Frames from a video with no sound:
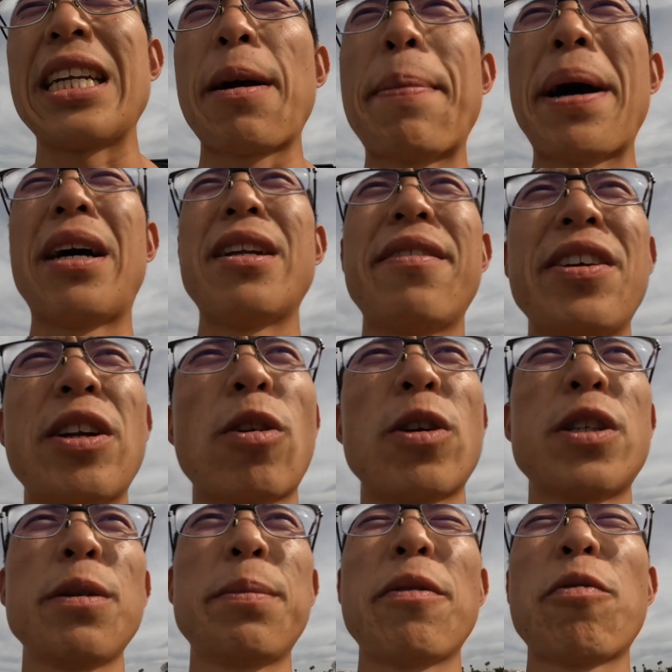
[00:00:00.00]
eating a pound of it or
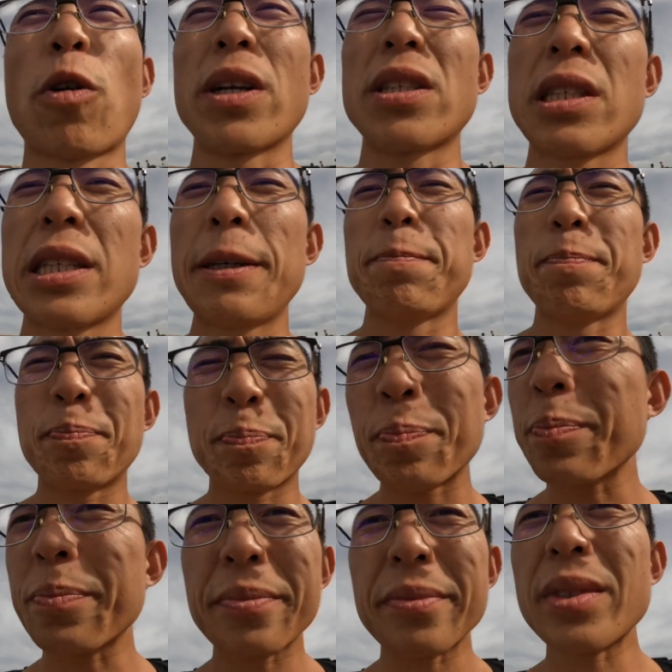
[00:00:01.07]
two before I sleep,
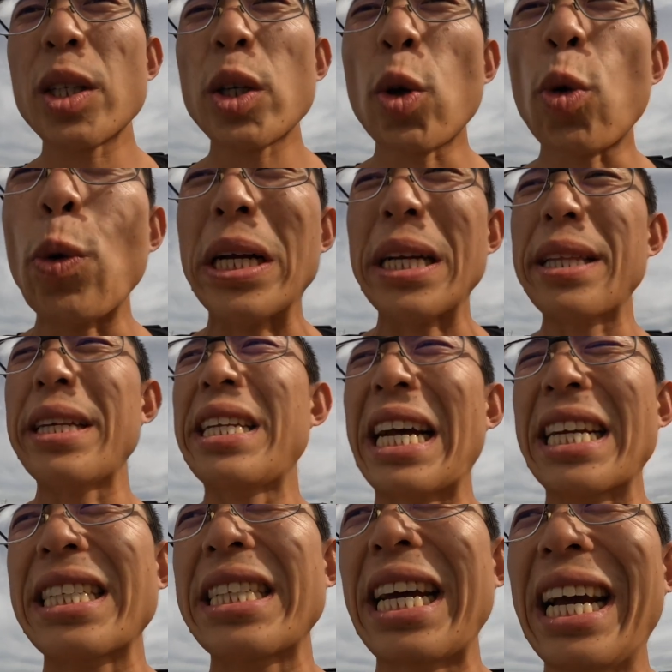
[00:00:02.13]
wake up the
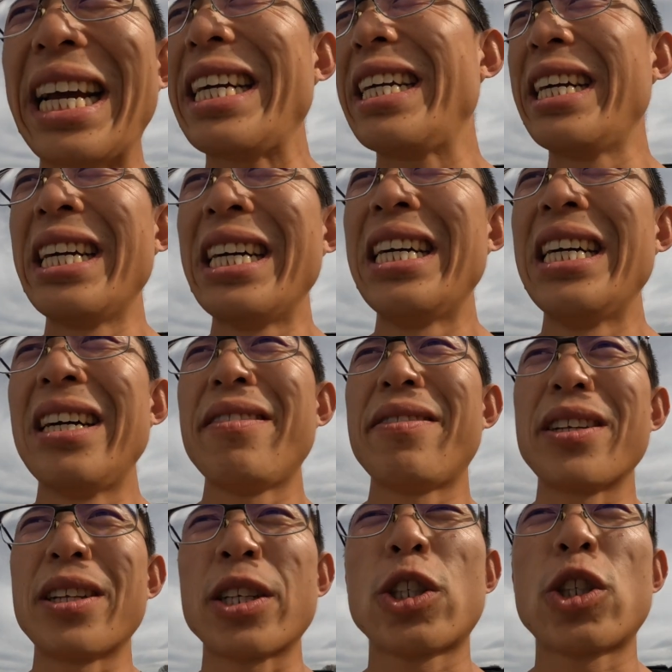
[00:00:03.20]
next day
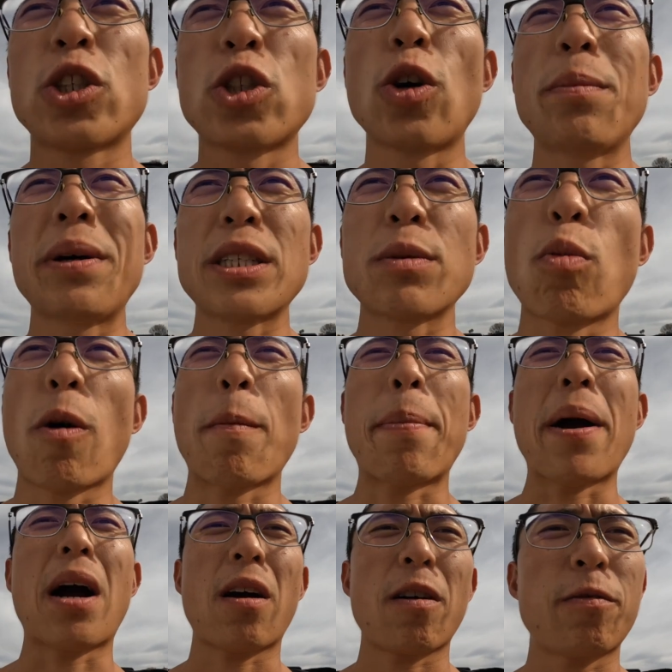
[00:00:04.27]
feeling so much more
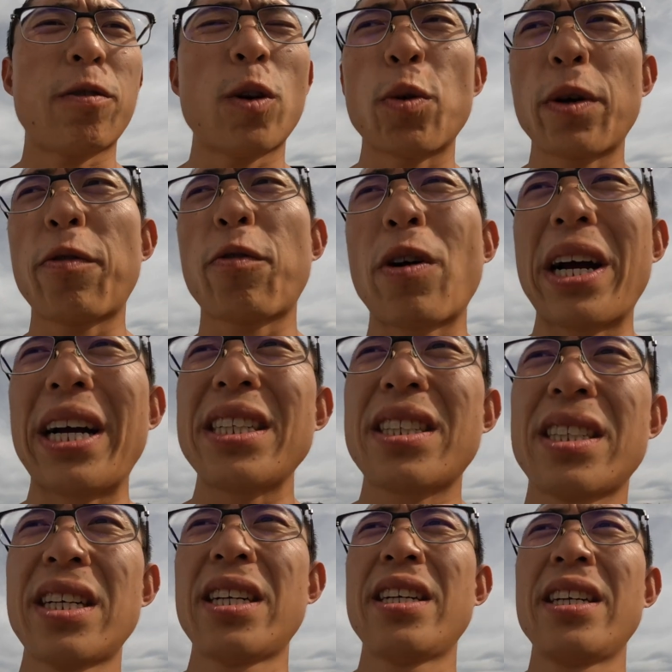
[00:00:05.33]
powerful,
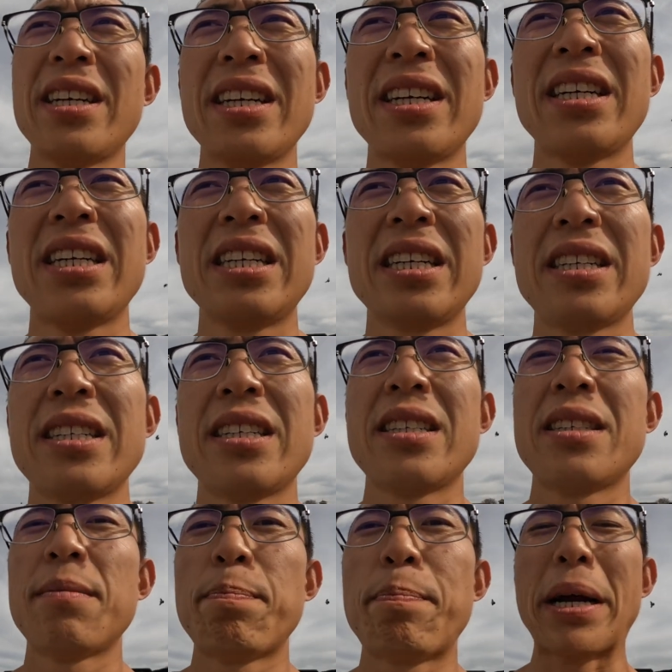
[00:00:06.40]
refreshed,
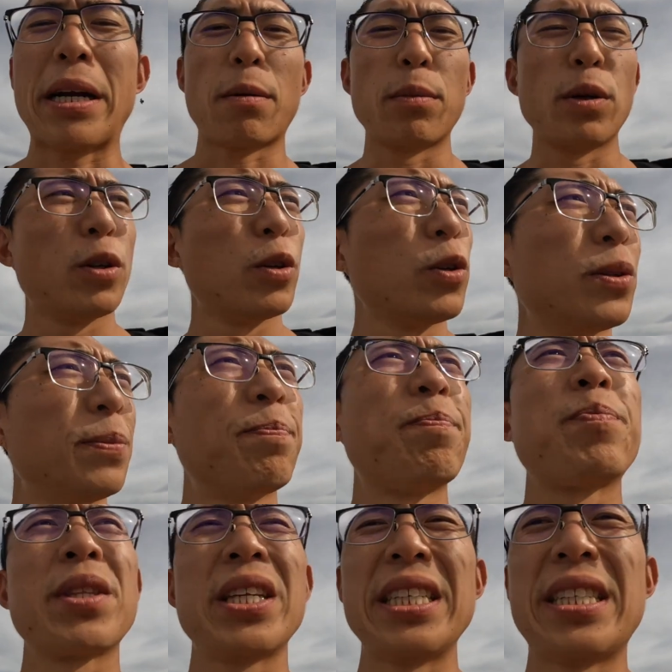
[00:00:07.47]
better mood,
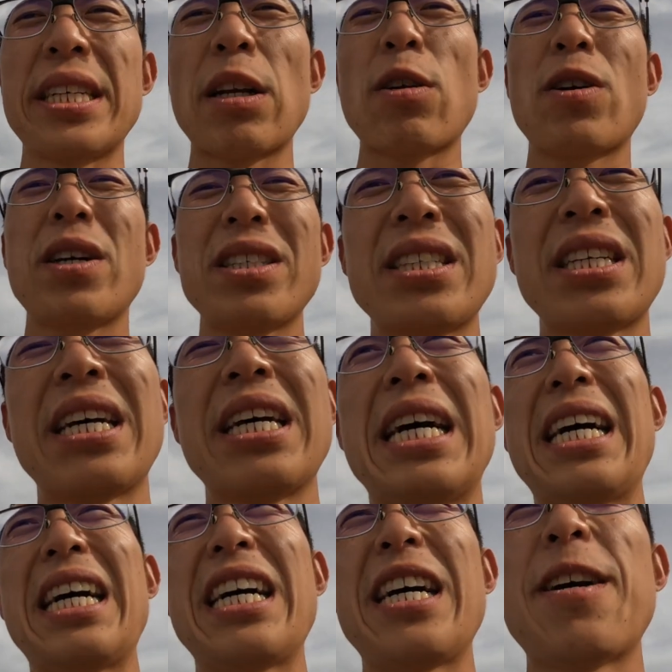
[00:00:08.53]
etc. Just
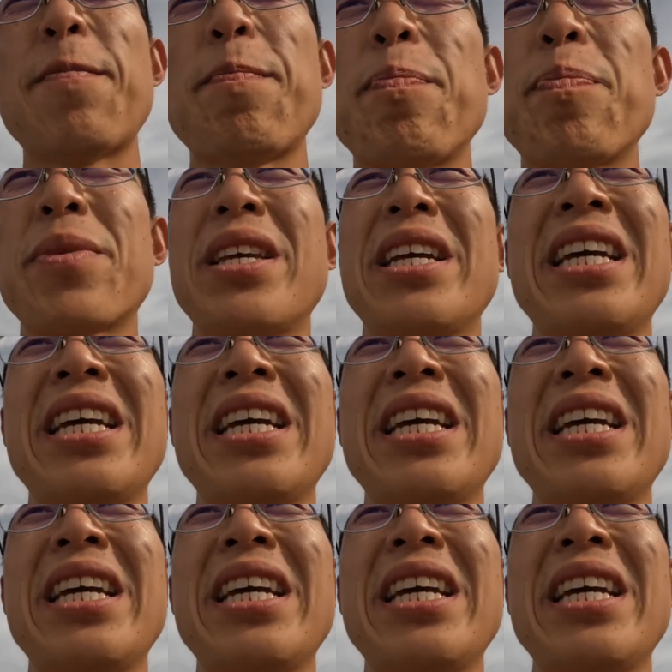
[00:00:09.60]
100%